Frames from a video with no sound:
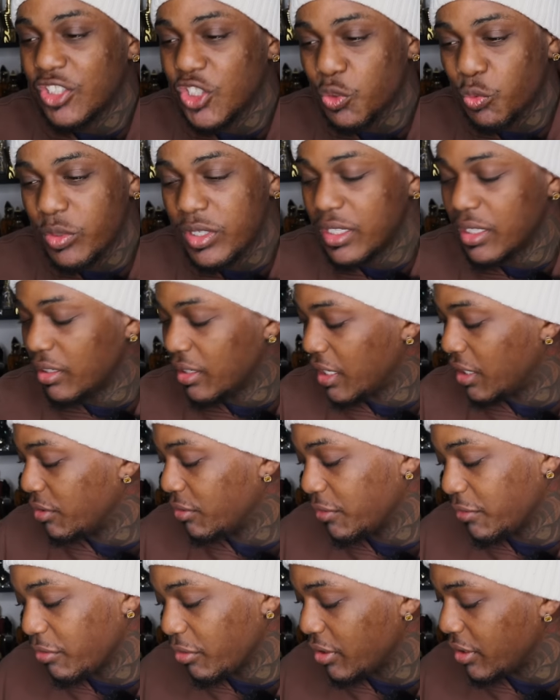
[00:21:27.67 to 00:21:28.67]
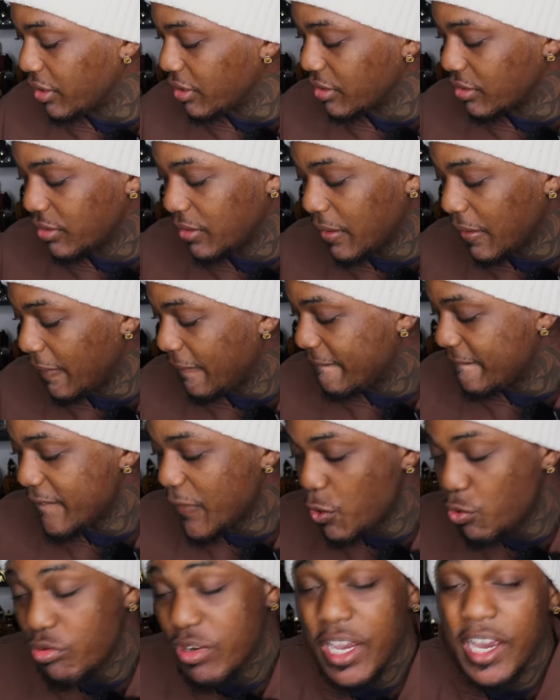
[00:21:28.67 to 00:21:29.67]
sweet leather fragrance.
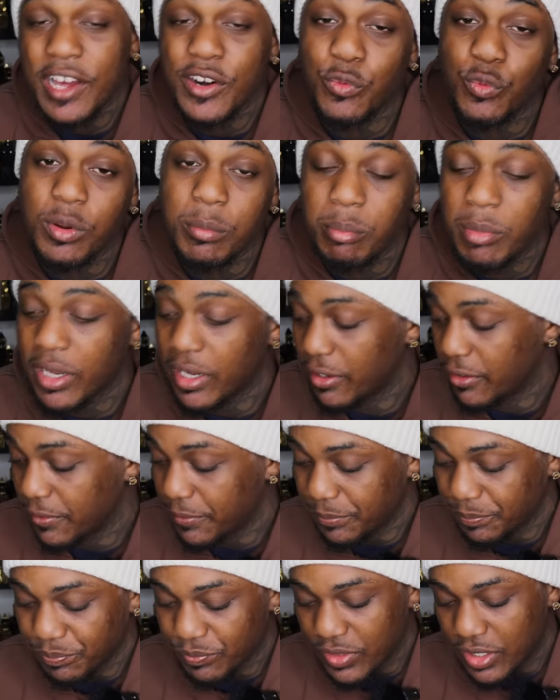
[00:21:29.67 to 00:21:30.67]
You got it with Manor.